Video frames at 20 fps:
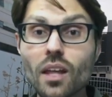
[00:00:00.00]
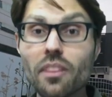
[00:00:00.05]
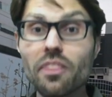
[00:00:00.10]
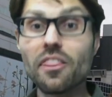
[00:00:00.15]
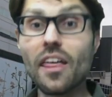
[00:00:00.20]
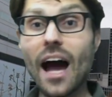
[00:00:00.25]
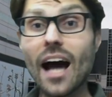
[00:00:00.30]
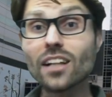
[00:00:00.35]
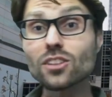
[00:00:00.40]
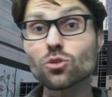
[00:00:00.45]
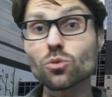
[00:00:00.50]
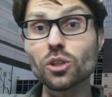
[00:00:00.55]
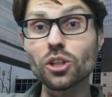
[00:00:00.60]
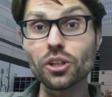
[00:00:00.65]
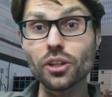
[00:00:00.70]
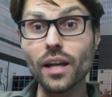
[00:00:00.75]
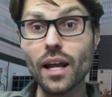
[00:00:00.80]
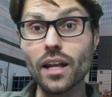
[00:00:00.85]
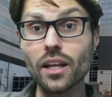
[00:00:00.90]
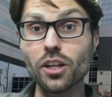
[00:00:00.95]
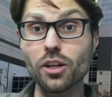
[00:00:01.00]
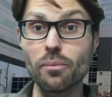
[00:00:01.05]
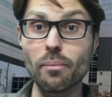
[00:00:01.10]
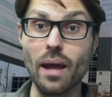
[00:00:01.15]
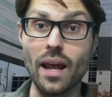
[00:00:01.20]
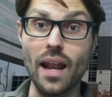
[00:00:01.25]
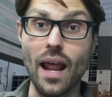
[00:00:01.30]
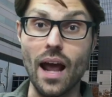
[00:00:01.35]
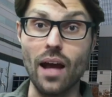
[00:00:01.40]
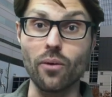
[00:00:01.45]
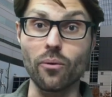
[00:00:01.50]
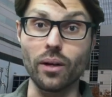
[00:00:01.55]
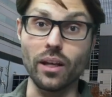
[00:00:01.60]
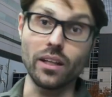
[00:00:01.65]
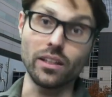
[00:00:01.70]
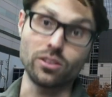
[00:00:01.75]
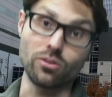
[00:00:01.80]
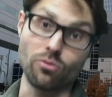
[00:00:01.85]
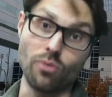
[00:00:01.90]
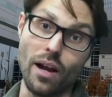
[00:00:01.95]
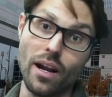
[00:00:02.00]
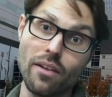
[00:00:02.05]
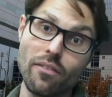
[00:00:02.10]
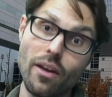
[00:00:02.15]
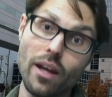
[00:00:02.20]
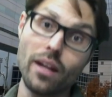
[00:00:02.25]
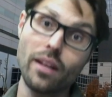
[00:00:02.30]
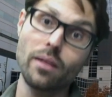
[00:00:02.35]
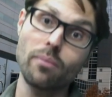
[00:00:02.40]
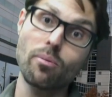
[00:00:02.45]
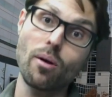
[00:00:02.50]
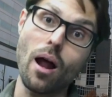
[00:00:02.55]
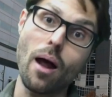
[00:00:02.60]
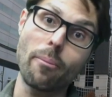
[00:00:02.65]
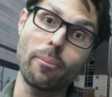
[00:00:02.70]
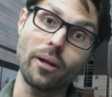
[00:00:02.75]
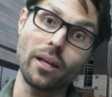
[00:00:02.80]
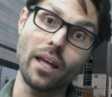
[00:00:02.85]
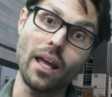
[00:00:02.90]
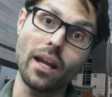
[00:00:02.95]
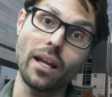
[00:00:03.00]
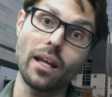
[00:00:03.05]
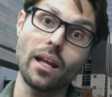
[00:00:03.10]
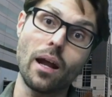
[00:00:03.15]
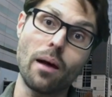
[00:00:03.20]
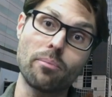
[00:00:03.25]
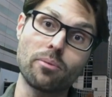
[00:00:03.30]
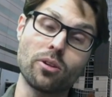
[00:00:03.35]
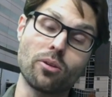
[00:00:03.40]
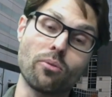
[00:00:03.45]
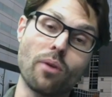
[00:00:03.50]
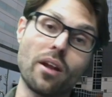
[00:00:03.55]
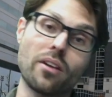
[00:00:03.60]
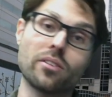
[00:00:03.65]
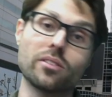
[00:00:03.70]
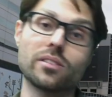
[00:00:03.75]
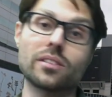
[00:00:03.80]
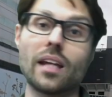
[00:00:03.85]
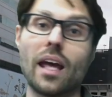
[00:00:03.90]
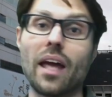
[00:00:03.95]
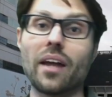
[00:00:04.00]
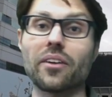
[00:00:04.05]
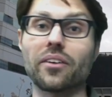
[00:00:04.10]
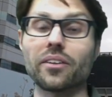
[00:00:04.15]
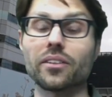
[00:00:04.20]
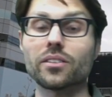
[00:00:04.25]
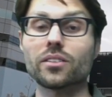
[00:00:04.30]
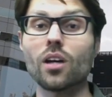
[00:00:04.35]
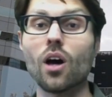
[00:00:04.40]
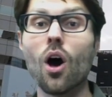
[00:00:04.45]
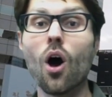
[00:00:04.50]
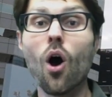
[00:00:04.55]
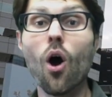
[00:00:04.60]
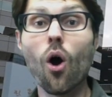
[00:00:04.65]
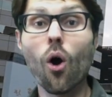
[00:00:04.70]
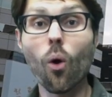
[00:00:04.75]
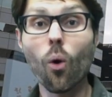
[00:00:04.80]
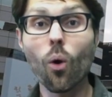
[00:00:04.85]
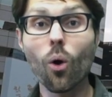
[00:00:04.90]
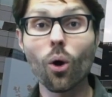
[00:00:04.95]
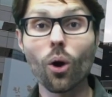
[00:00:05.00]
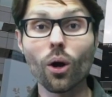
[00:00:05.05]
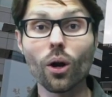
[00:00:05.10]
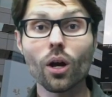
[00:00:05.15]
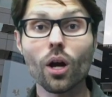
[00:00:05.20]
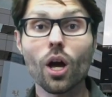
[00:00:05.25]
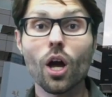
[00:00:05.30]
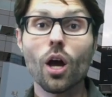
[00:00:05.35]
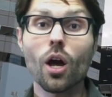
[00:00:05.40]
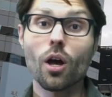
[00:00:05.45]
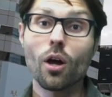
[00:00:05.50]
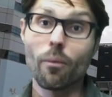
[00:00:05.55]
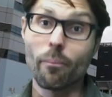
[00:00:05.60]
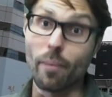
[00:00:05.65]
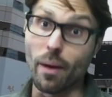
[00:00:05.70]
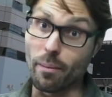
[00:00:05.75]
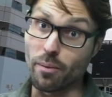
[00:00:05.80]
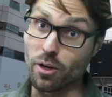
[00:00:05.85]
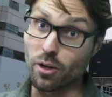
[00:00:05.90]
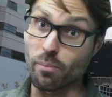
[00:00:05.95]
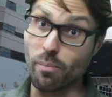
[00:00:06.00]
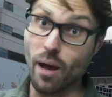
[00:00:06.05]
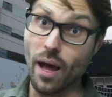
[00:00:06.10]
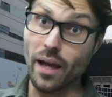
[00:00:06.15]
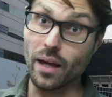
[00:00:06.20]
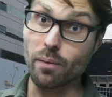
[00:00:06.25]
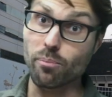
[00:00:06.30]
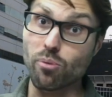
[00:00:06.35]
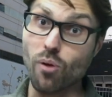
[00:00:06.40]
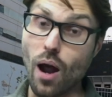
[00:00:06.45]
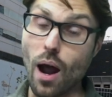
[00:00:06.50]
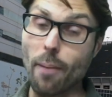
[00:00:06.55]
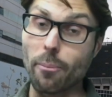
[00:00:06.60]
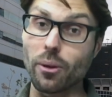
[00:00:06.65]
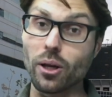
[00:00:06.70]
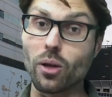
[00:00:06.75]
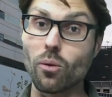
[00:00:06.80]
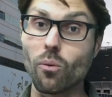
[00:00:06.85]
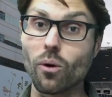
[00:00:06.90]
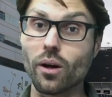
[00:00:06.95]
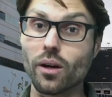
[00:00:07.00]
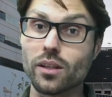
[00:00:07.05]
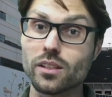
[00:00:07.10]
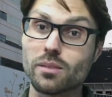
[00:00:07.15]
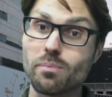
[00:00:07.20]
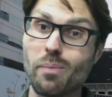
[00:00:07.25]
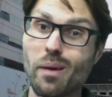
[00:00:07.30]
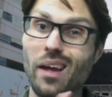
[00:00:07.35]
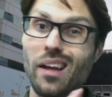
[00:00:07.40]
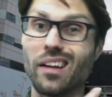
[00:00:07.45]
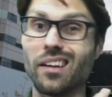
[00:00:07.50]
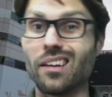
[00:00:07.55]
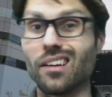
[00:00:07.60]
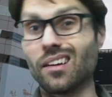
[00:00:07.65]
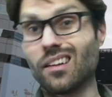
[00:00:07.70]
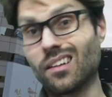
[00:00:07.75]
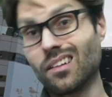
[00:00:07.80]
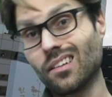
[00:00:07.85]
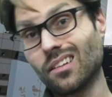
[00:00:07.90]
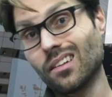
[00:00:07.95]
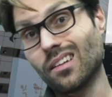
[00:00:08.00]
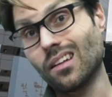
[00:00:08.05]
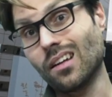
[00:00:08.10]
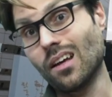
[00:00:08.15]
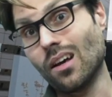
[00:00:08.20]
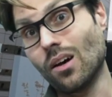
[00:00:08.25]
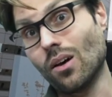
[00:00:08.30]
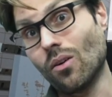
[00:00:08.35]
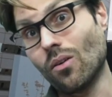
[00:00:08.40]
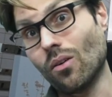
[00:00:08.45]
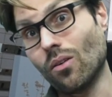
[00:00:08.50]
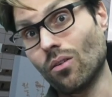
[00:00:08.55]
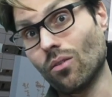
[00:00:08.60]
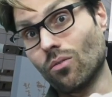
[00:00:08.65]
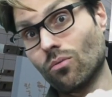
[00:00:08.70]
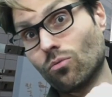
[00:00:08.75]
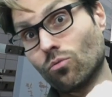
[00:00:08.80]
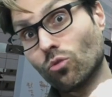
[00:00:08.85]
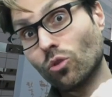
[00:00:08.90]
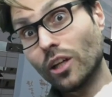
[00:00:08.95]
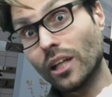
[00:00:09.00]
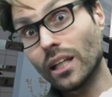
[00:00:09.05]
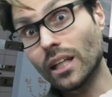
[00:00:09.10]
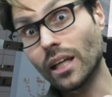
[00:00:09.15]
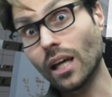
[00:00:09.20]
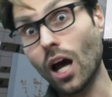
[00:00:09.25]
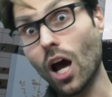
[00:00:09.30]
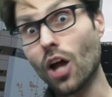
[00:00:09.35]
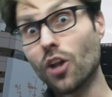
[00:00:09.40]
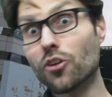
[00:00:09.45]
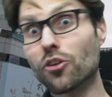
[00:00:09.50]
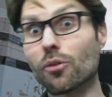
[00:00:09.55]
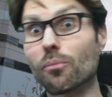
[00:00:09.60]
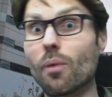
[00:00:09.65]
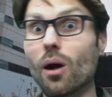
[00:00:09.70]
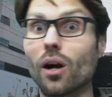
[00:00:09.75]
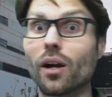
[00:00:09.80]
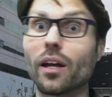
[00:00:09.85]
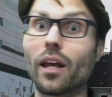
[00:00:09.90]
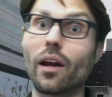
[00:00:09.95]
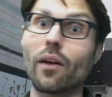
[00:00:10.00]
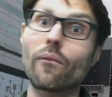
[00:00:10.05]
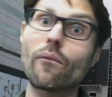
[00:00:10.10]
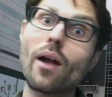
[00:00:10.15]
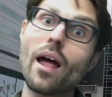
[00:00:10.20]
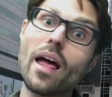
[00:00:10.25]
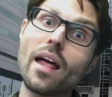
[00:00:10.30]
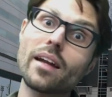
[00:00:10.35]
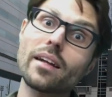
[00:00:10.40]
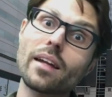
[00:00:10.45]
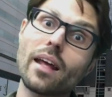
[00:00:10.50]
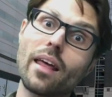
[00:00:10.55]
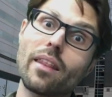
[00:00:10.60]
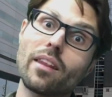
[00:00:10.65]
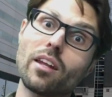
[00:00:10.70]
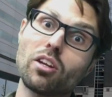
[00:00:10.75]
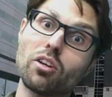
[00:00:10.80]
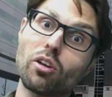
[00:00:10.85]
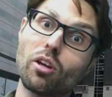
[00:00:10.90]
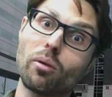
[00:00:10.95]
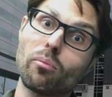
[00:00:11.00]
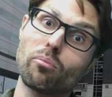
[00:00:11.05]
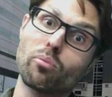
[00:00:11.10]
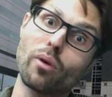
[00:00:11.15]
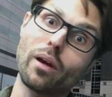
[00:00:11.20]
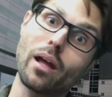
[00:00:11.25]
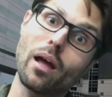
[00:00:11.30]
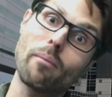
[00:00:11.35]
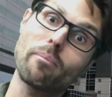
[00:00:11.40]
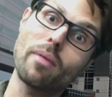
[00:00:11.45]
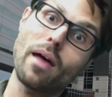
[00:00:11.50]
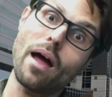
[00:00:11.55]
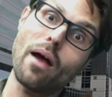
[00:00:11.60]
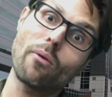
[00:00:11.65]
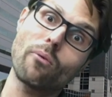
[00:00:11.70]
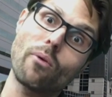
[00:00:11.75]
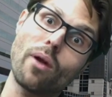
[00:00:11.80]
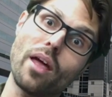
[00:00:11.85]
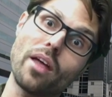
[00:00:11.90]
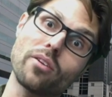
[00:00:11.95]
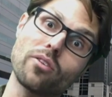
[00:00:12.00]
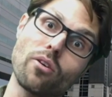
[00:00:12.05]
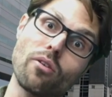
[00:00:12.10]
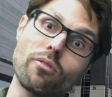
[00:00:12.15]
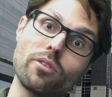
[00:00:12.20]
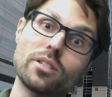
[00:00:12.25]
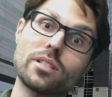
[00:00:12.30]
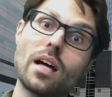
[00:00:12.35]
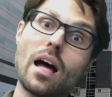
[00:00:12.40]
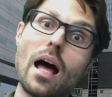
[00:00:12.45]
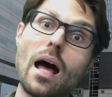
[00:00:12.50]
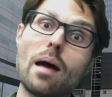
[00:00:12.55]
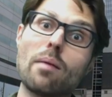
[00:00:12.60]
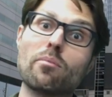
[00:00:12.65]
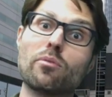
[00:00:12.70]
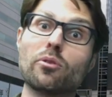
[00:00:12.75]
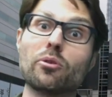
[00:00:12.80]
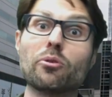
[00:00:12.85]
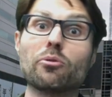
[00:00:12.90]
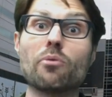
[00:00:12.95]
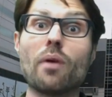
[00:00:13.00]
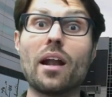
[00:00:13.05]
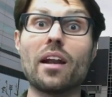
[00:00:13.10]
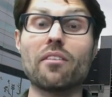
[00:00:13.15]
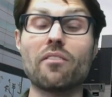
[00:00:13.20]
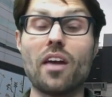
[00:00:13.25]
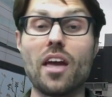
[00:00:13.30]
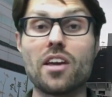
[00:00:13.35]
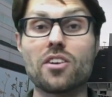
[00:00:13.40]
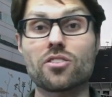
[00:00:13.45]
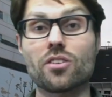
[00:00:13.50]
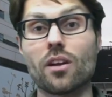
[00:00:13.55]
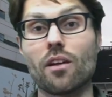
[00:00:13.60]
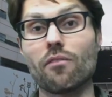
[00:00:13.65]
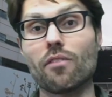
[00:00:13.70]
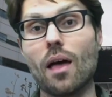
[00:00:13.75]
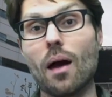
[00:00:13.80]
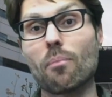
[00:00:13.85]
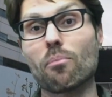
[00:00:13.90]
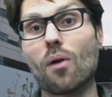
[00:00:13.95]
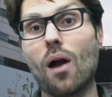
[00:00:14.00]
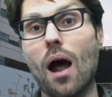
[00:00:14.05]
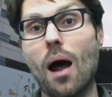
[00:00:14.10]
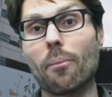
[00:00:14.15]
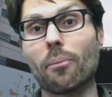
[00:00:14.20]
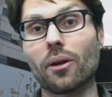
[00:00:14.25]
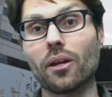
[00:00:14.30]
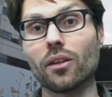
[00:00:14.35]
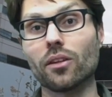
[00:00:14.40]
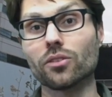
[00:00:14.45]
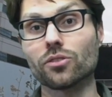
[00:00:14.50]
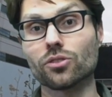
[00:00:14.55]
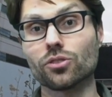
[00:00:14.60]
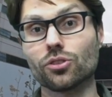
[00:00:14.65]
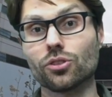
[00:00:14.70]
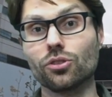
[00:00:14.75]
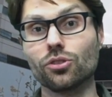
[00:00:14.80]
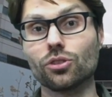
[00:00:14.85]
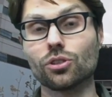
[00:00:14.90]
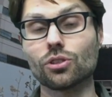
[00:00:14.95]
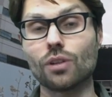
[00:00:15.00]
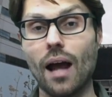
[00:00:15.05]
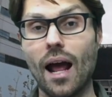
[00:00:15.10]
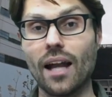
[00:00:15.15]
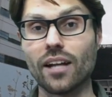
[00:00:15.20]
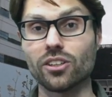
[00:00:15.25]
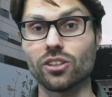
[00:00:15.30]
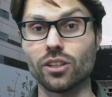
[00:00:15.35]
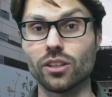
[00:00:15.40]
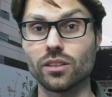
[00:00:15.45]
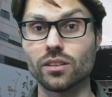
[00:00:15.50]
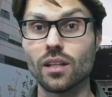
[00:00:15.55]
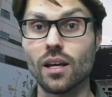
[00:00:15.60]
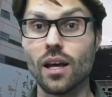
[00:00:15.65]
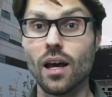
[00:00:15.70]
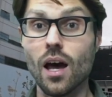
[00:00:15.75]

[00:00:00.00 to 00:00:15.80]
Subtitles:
That's when you're getting your main equity, is renovating the property, getting it up to rental standards. Or maybe you're buying a property where it's been, you know, really under market rent, and then you can bring up that rent over time through renovation of that property. Those are two strategies.